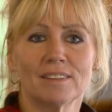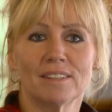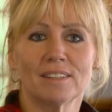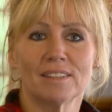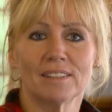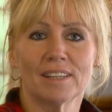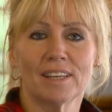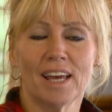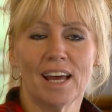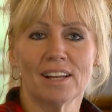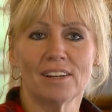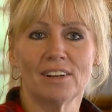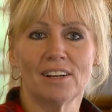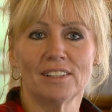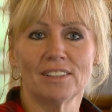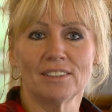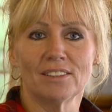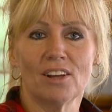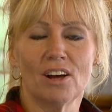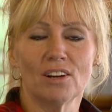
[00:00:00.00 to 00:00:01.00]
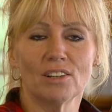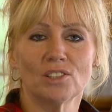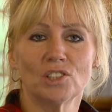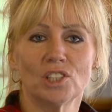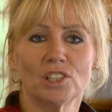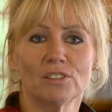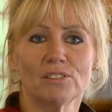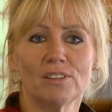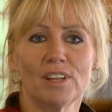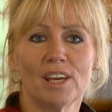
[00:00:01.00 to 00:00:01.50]
the Cat Island Lodge
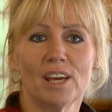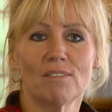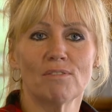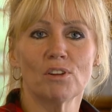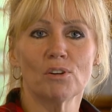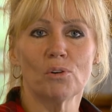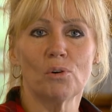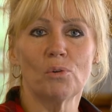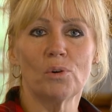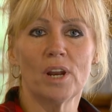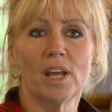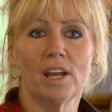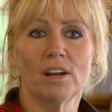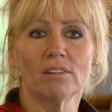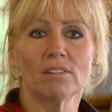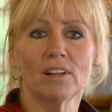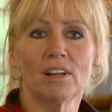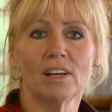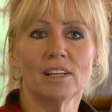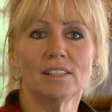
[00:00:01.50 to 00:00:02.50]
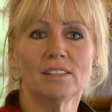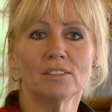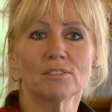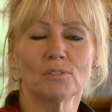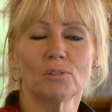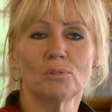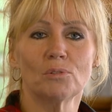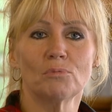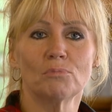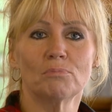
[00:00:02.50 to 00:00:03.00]
here, they have their own hairline,
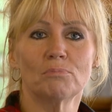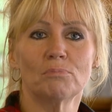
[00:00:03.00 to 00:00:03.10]
their own